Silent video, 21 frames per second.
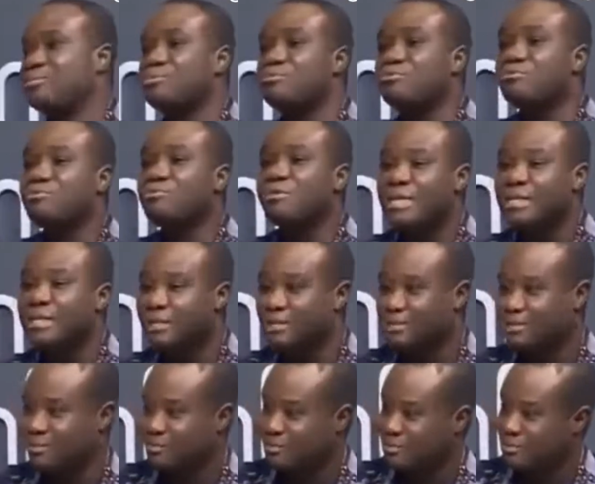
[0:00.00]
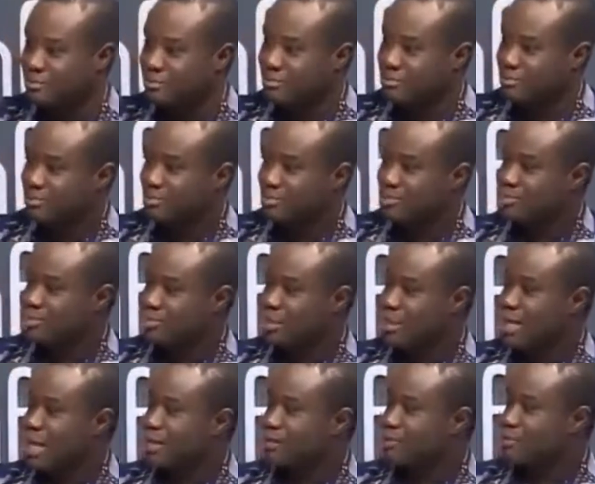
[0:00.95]
to read
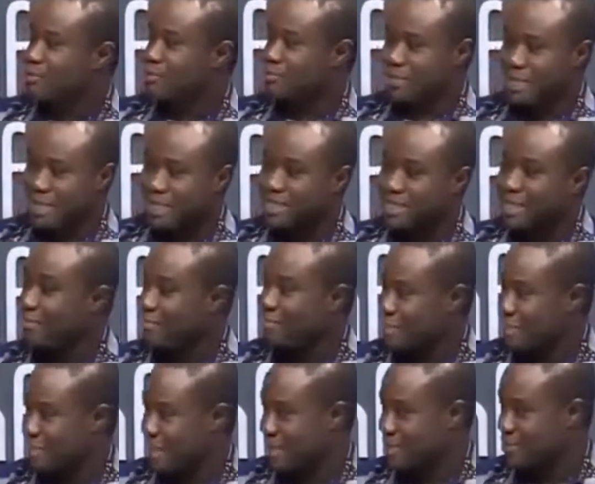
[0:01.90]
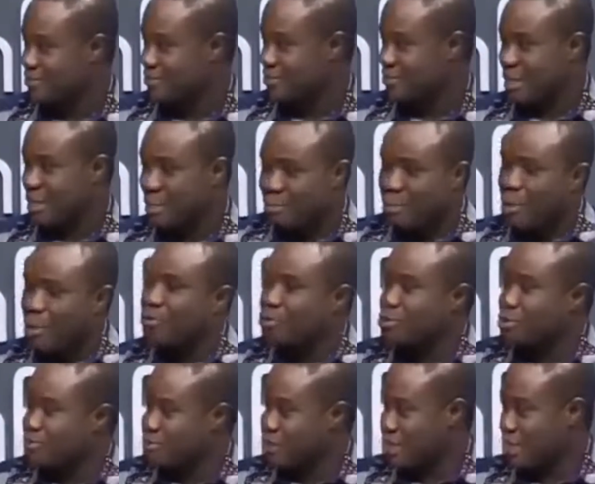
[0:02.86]
the atmosphere, the temperature, the
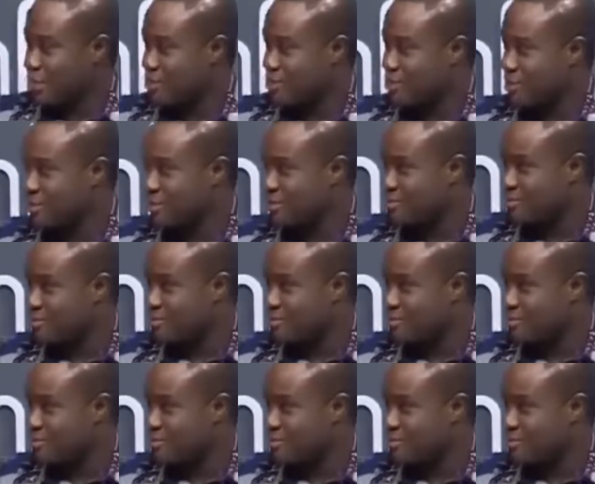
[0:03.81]
pulse of the country.